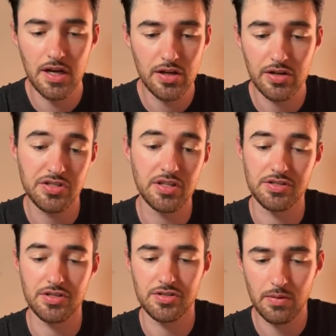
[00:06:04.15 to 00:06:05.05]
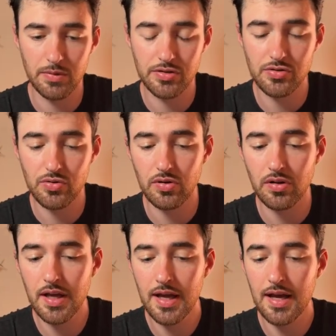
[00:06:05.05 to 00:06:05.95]
You can see there's a terminal
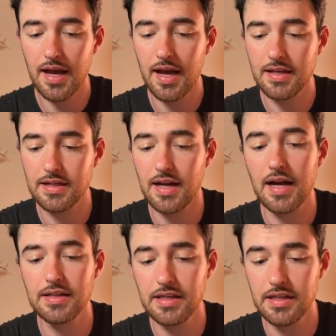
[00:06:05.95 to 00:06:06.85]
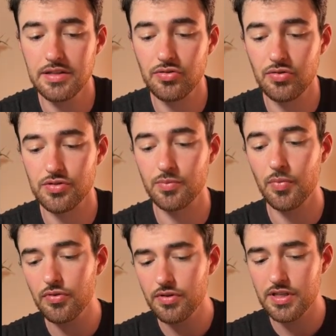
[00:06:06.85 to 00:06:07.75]
tool and an IDE tool. So
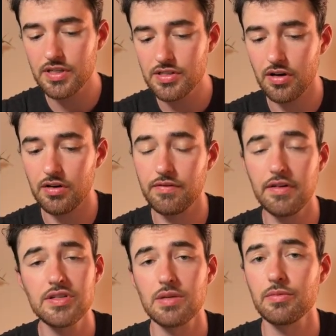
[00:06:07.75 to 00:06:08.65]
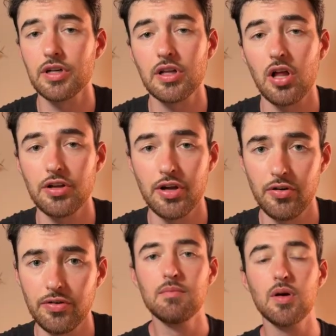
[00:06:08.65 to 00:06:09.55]
both of these are very similar to Claude
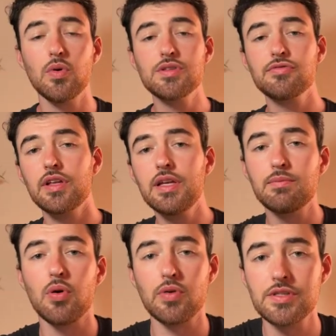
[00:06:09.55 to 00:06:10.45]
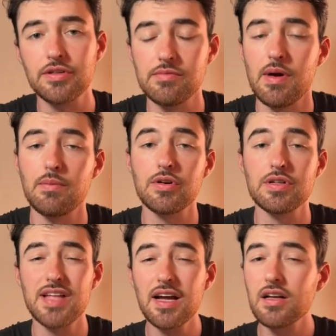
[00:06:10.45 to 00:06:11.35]
Code. But what's really important to remember
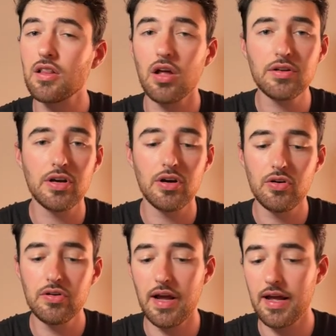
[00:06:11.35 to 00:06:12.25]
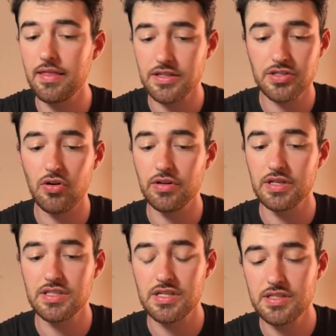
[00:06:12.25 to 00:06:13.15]
is that Claude Code and this coding
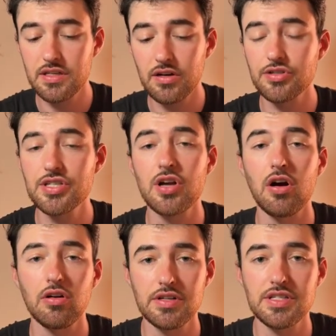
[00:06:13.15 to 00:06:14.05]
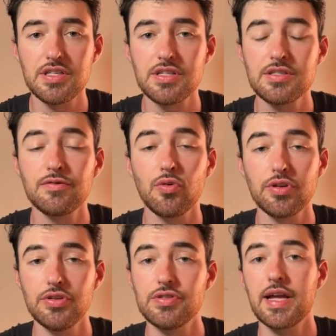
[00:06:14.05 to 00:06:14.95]
assistant are just harnesses for
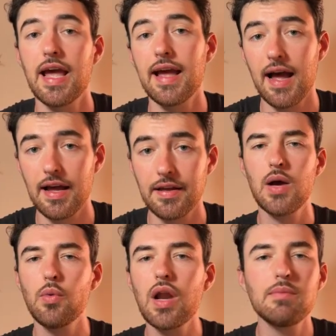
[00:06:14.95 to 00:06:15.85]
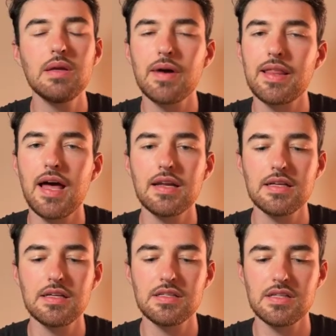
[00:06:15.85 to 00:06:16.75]
using AI. And what I mean by that
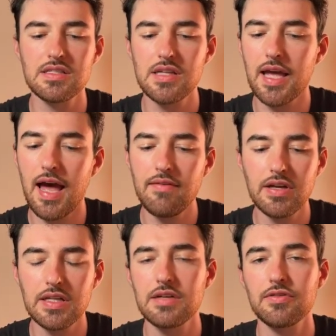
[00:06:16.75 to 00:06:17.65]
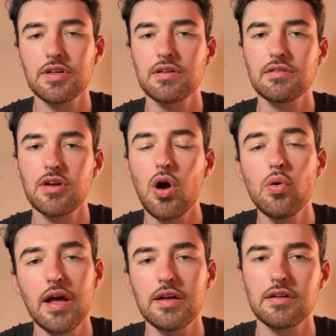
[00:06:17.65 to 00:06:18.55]
is it's like having a different
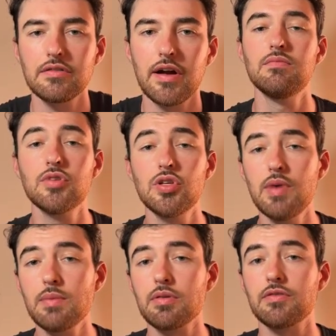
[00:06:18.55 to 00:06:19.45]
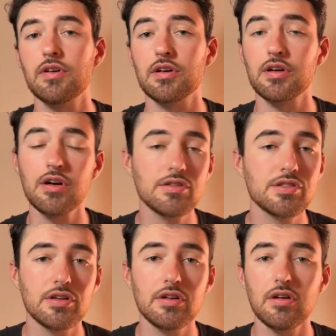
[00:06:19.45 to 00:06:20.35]
code editor, right? You may prefer
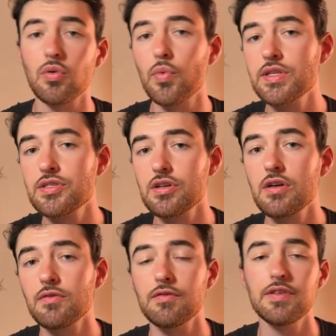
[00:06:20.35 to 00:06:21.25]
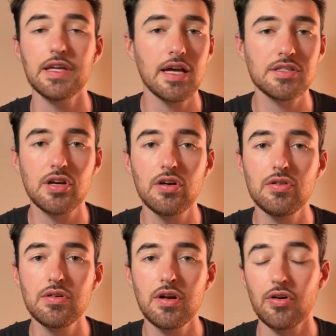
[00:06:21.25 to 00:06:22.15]
Cursor or Windsurf or VS
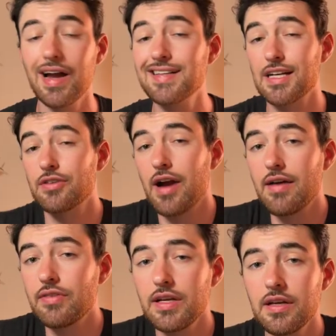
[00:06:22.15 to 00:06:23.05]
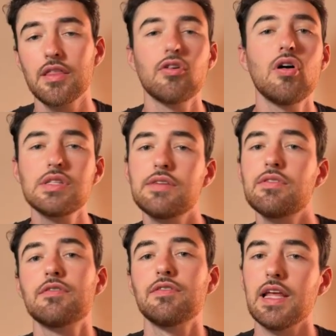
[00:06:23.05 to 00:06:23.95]
Code or Anti-Gravity. They're all
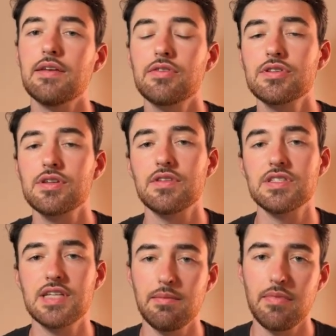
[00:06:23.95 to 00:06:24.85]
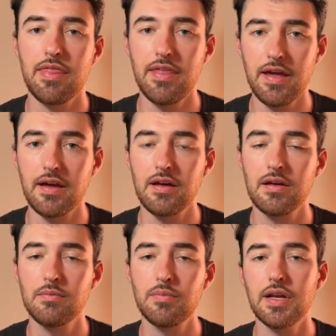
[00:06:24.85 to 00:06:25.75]
different flavors of the same thing,
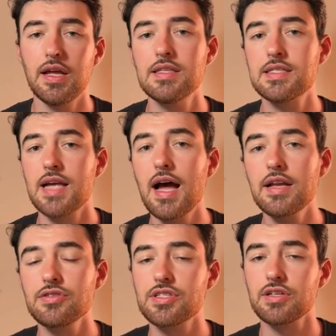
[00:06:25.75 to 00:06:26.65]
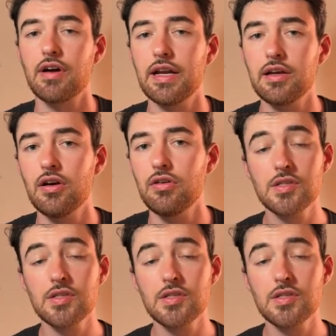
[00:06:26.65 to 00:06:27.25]
but inside you're still writing code.